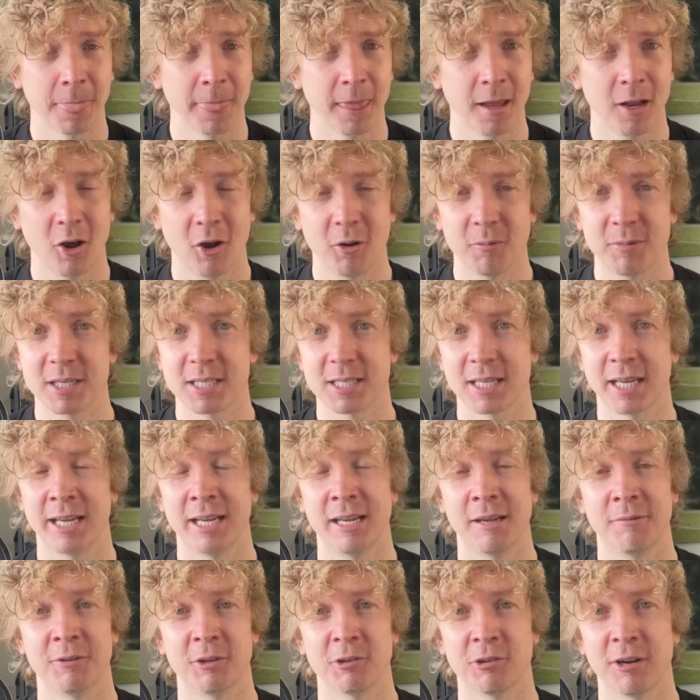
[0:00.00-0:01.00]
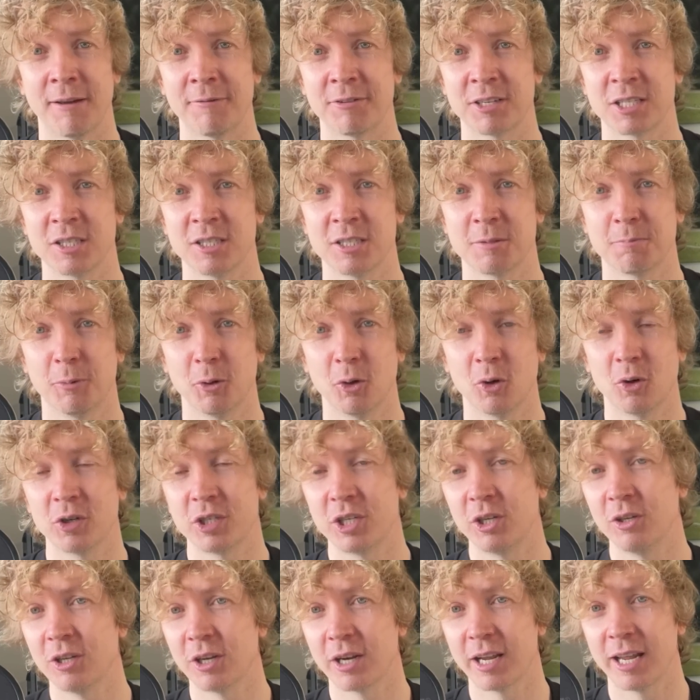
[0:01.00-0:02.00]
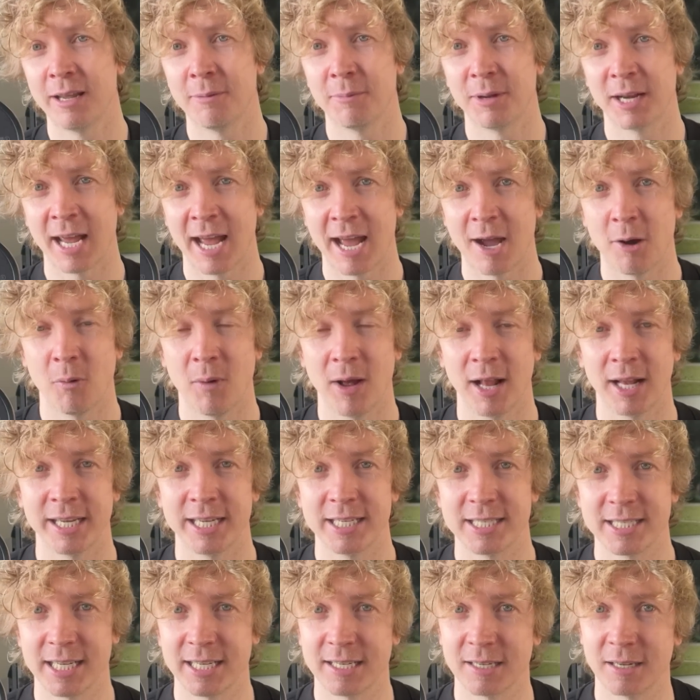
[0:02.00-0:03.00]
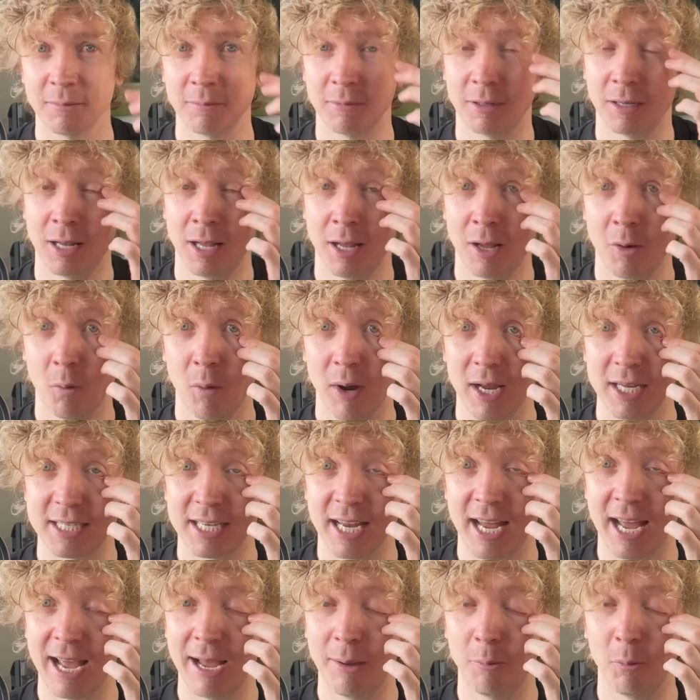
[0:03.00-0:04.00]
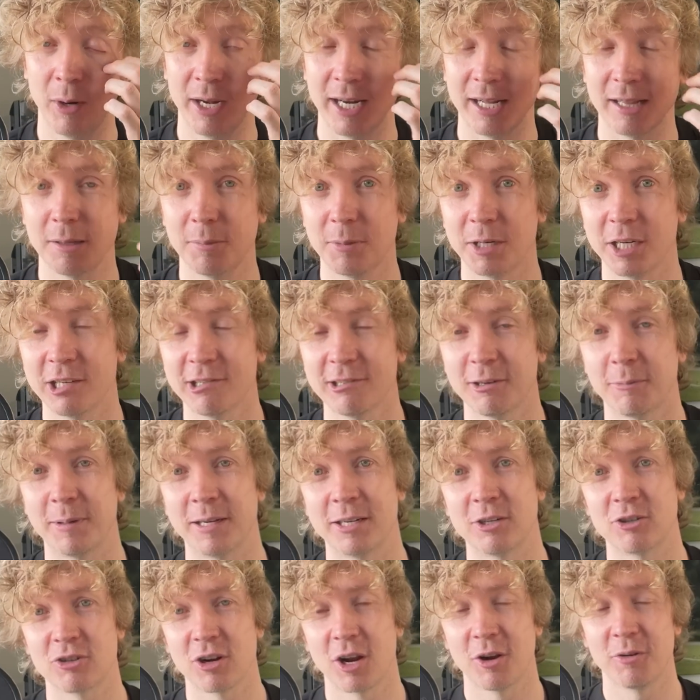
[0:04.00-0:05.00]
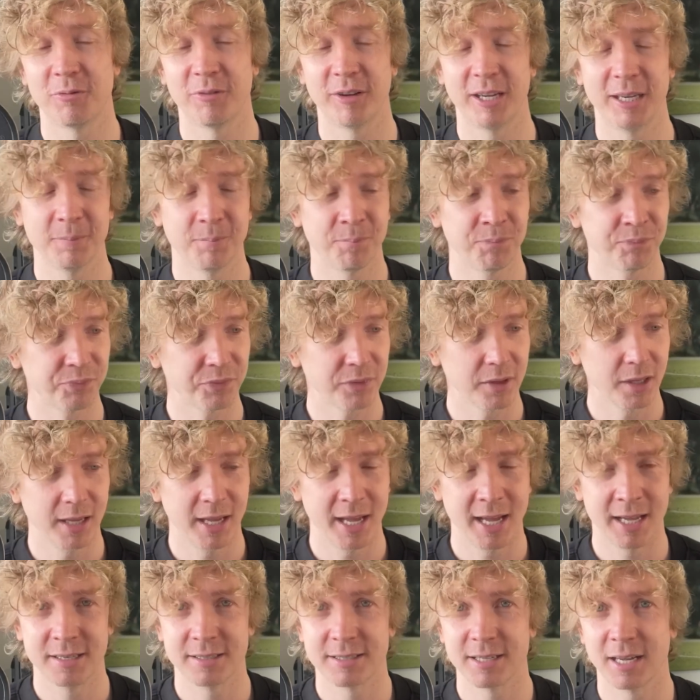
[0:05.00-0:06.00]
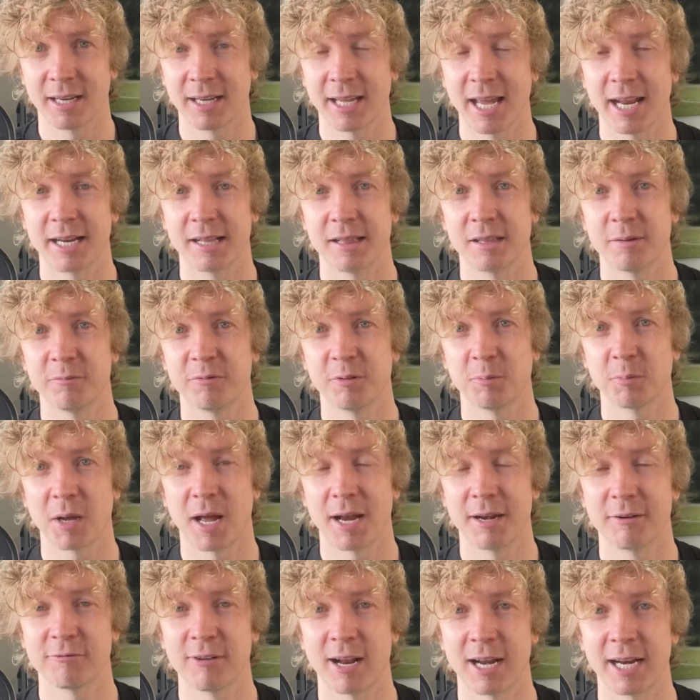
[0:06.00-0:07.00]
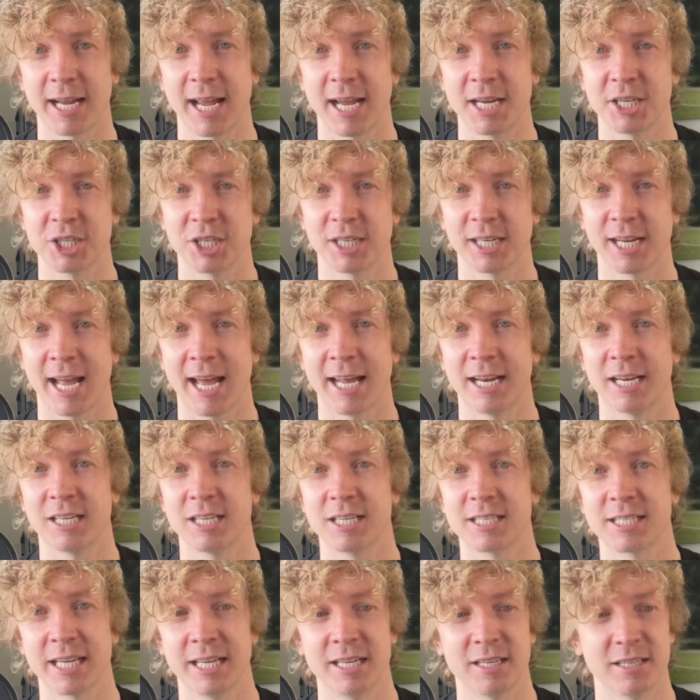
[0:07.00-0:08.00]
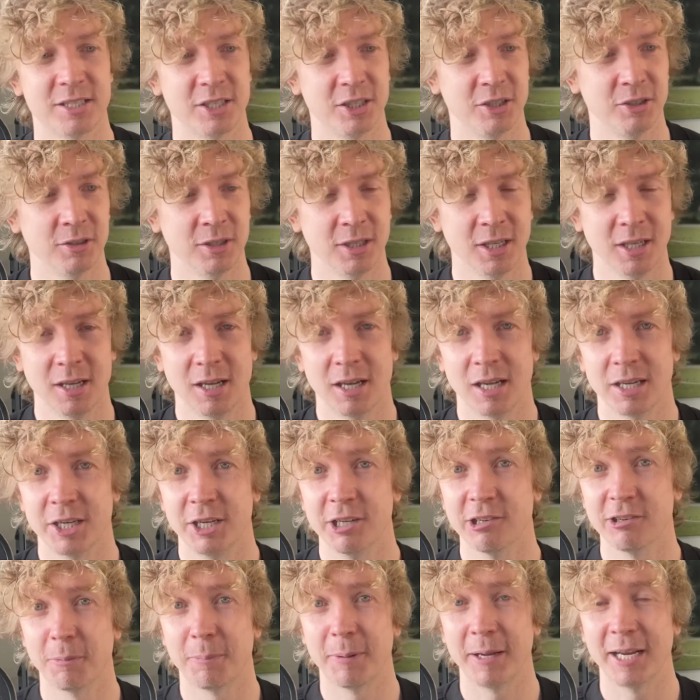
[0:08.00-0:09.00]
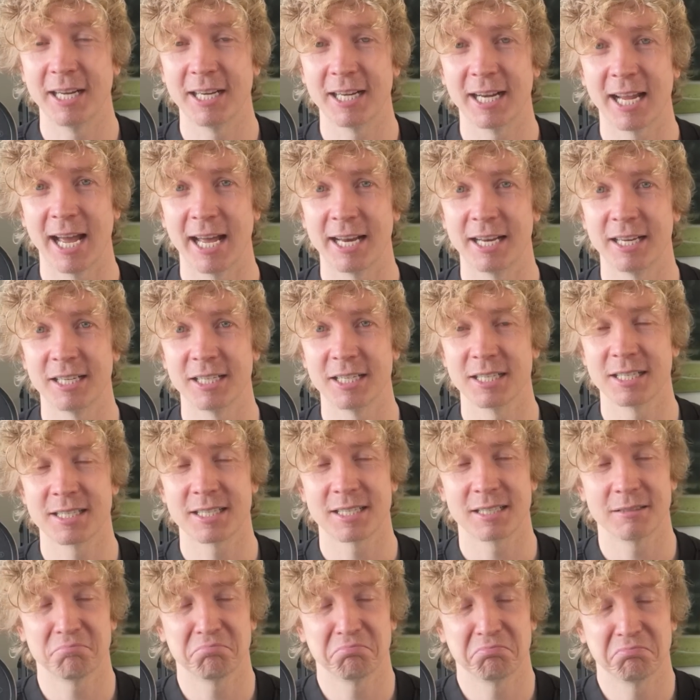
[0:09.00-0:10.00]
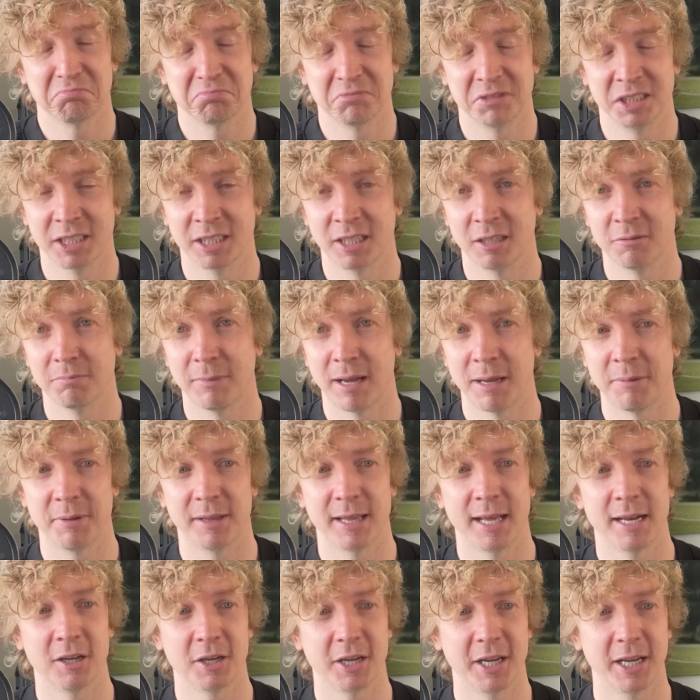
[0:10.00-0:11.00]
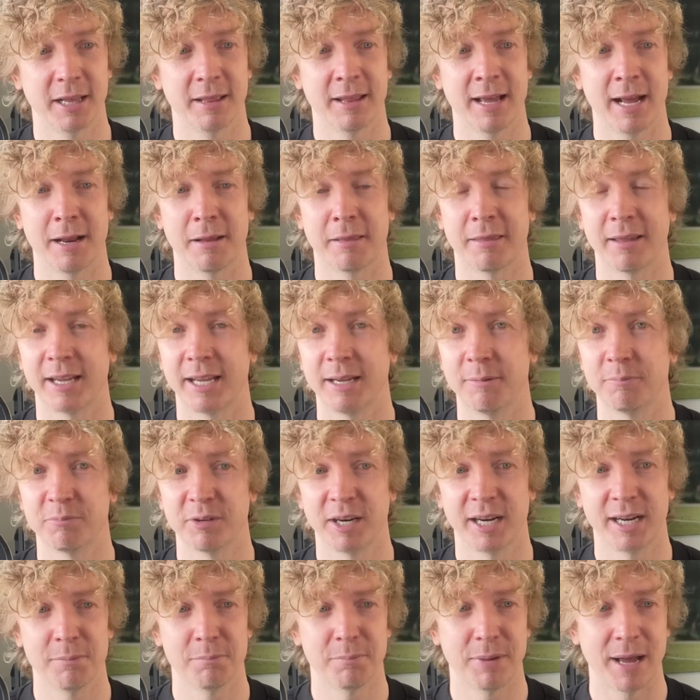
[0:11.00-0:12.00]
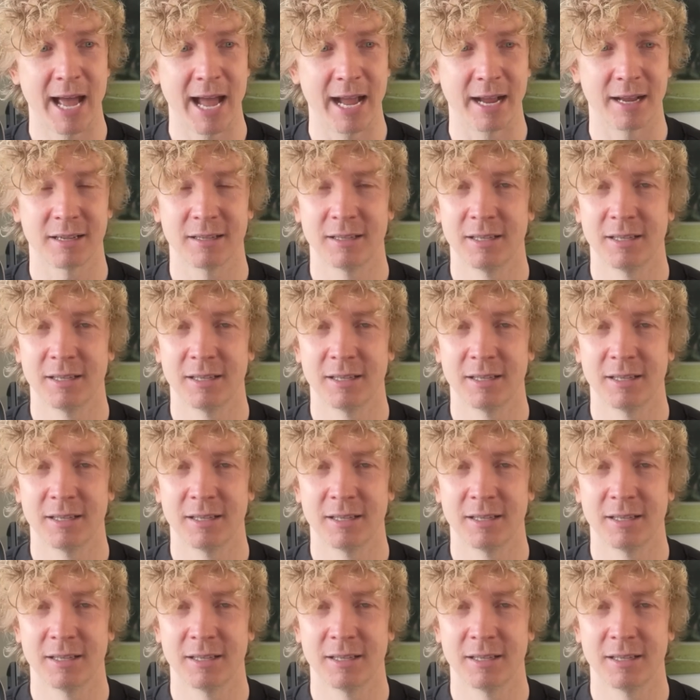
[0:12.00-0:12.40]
obviously, if you're Everton's board, you look at him and how well he did at West Ham, winning them a European trophy and getting them from kind of relegation candidates into European candidates. Maybe they're looking at that and thinking, bring him back.